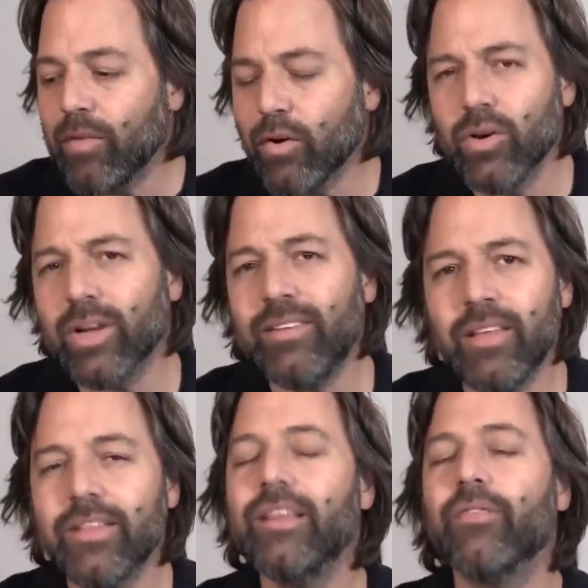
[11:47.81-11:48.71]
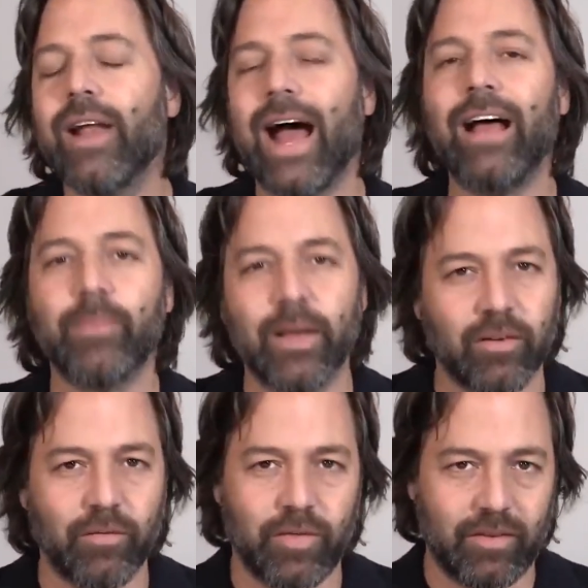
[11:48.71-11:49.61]
So you can see the different aspects
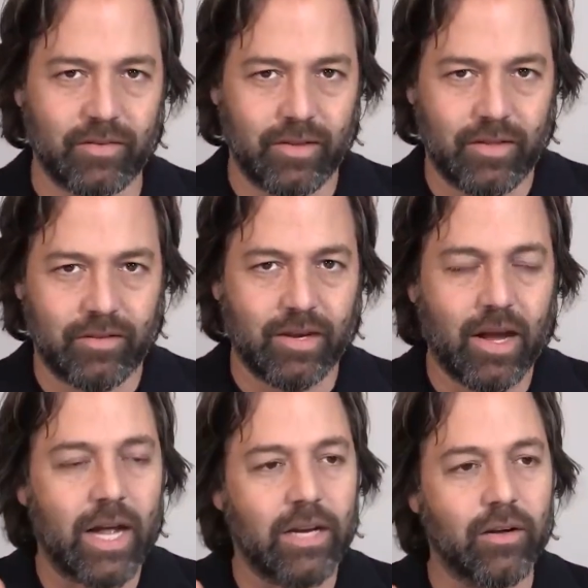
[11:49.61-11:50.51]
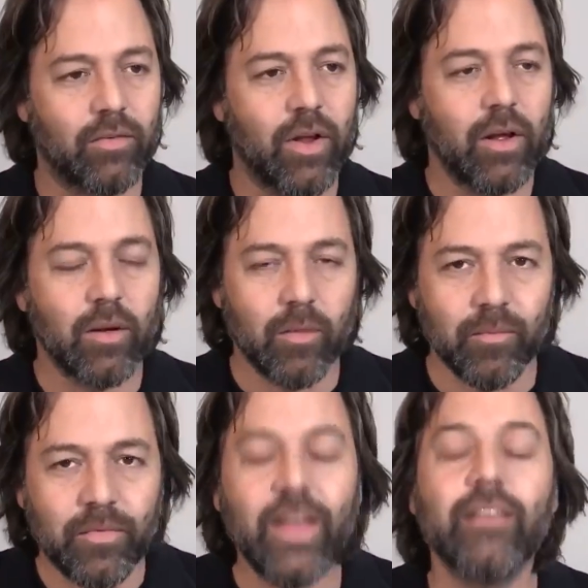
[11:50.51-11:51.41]
of this kind of
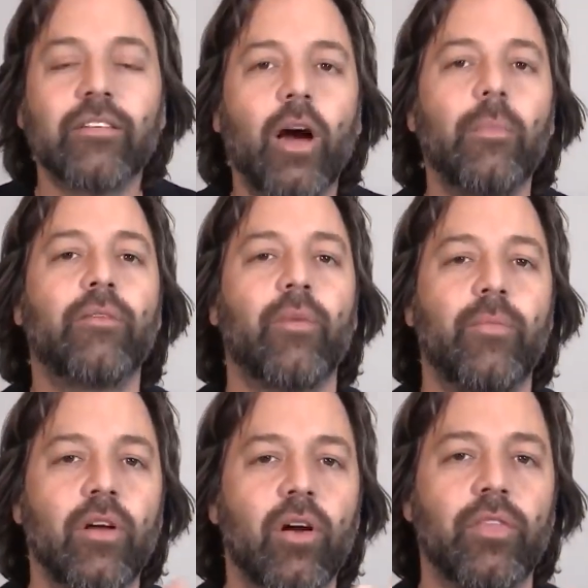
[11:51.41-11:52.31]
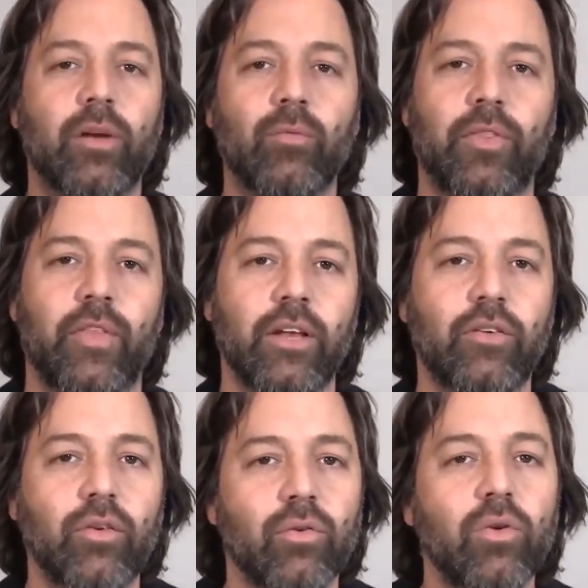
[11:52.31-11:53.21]
things coming from the earth and what they
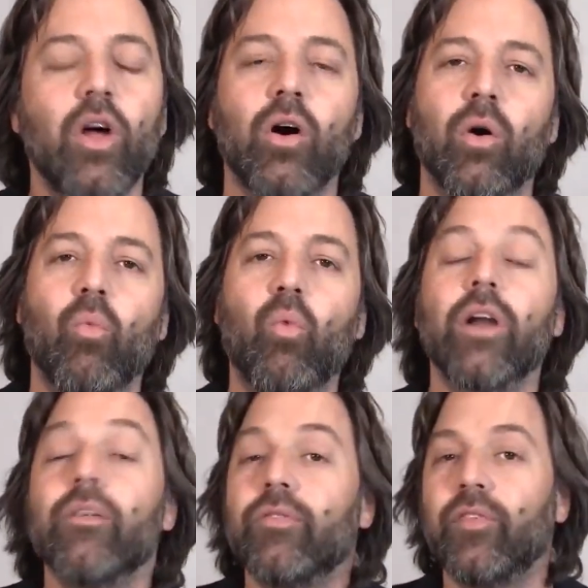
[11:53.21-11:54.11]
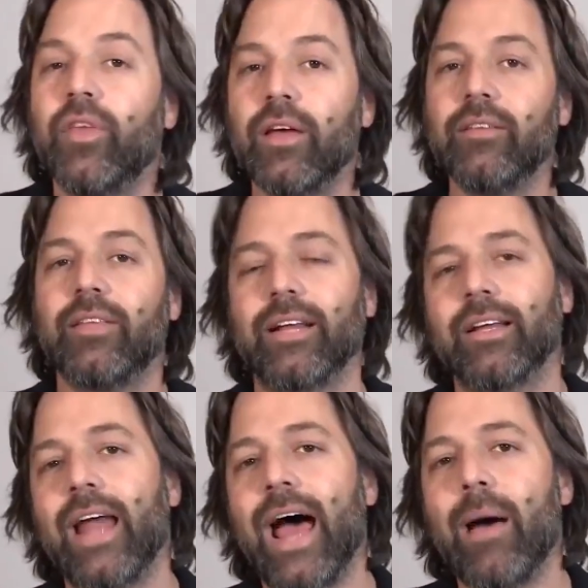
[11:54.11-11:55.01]
do. One of the things that
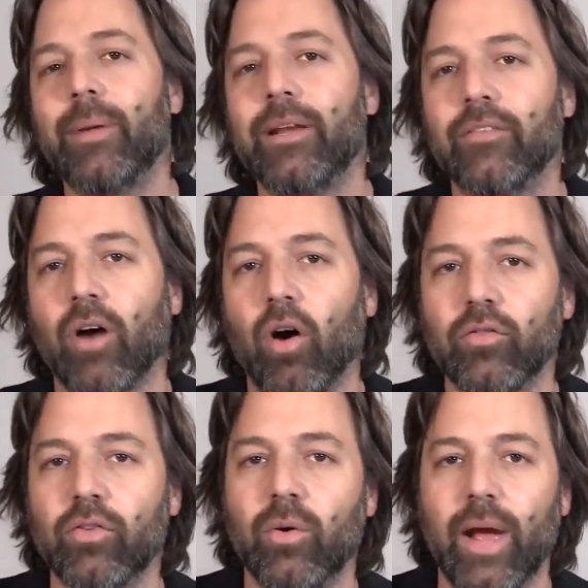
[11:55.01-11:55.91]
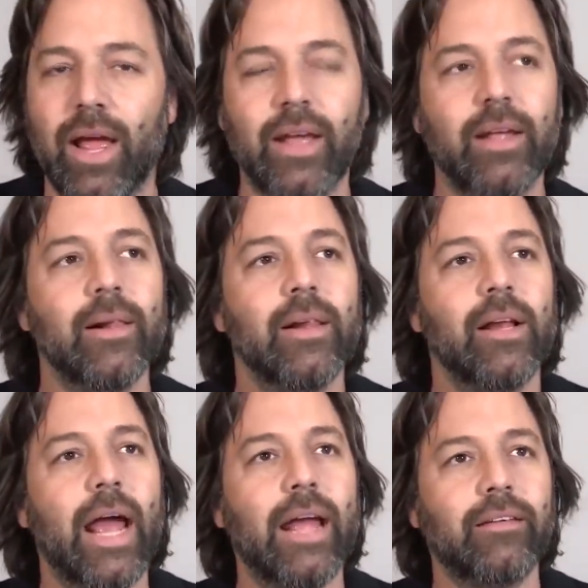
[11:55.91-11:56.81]
can happen is also a
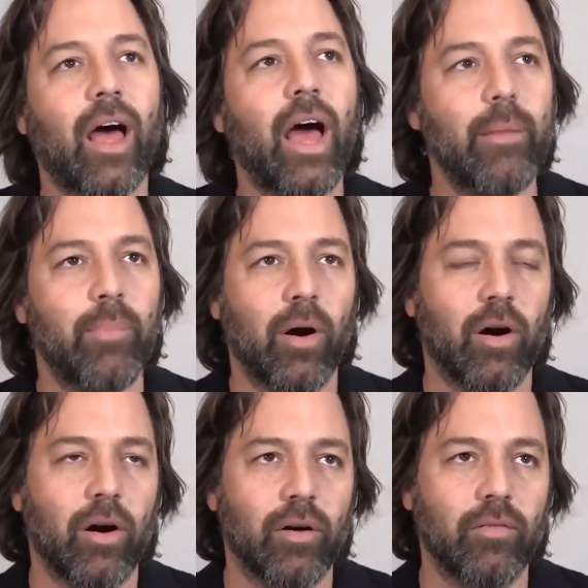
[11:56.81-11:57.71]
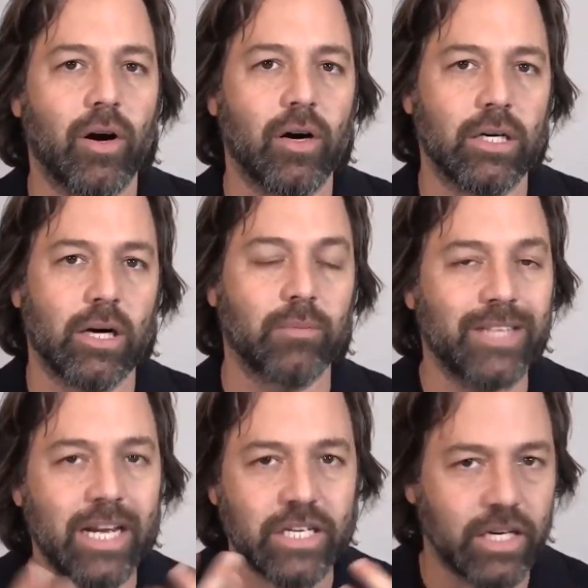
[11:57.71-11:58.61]
type of
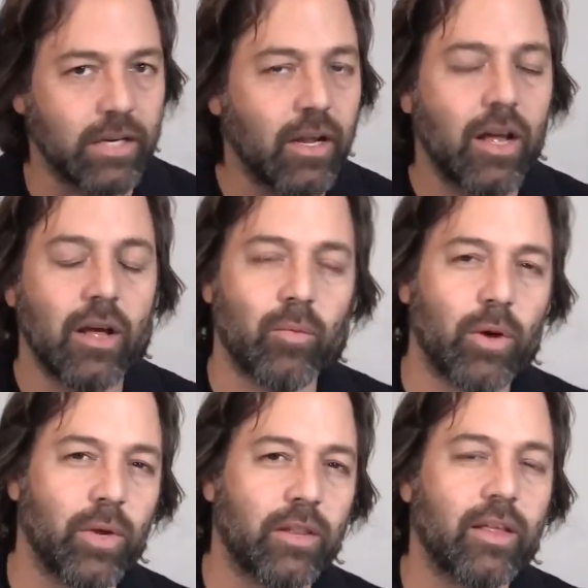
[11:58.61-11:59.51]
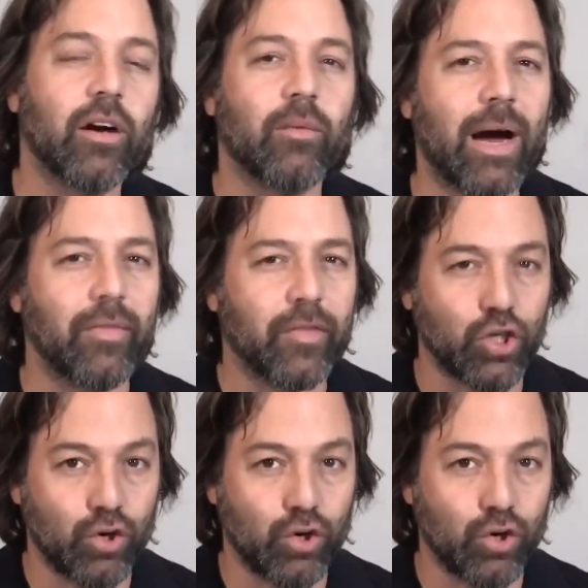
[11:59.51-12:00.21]
obsession when we think about the